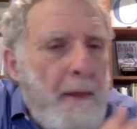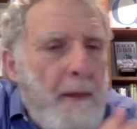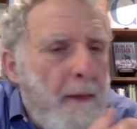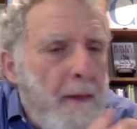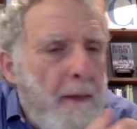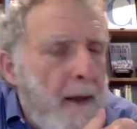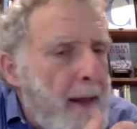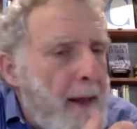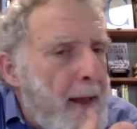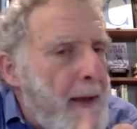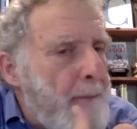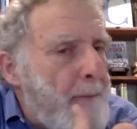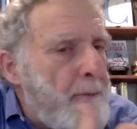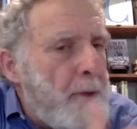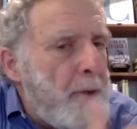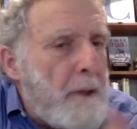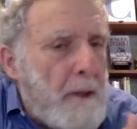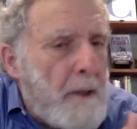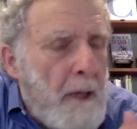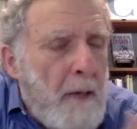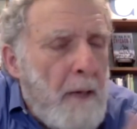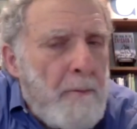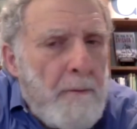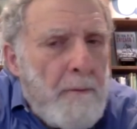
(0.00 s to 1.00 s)
And that had
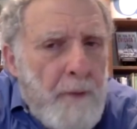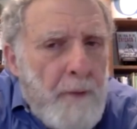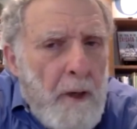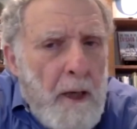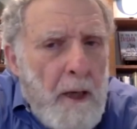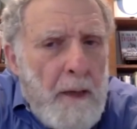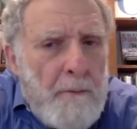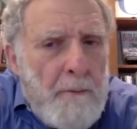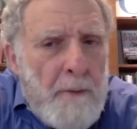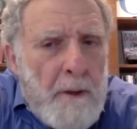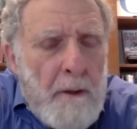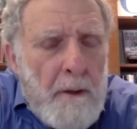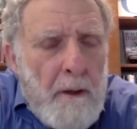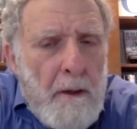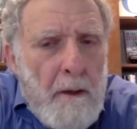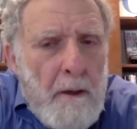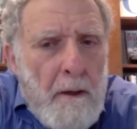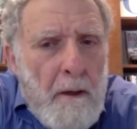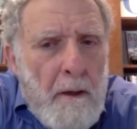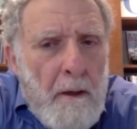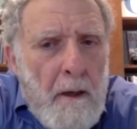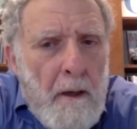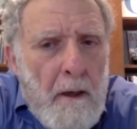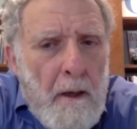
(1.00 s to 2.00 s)
happened a couple of times
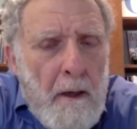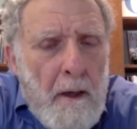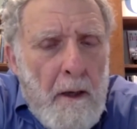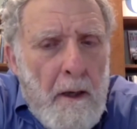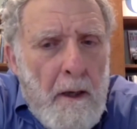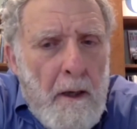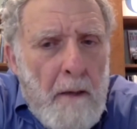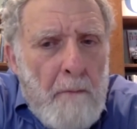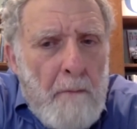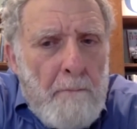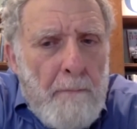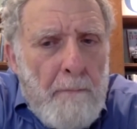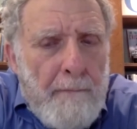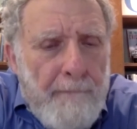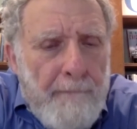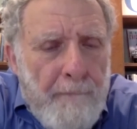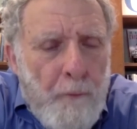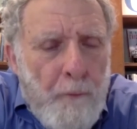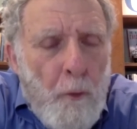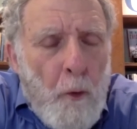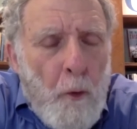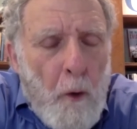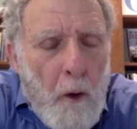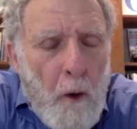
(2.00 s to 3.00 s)

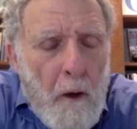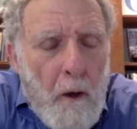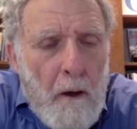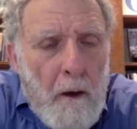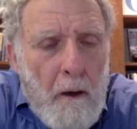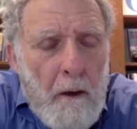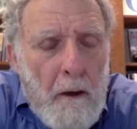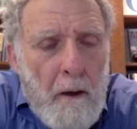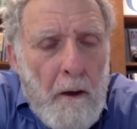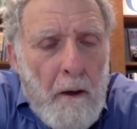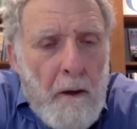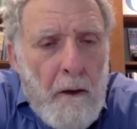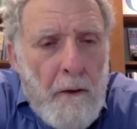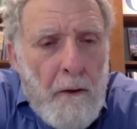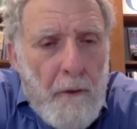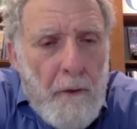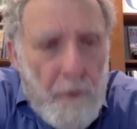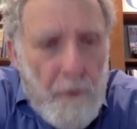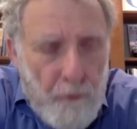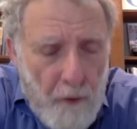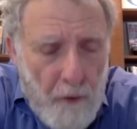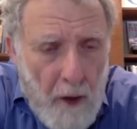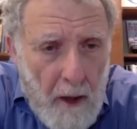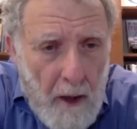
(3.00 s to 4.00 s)
before
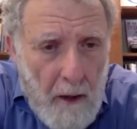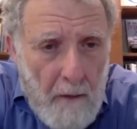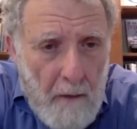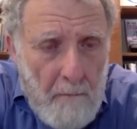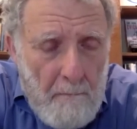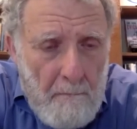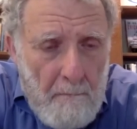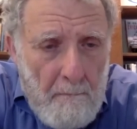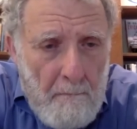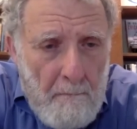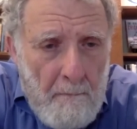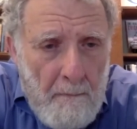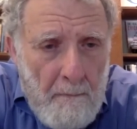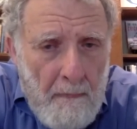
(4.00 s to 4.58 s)
the trial.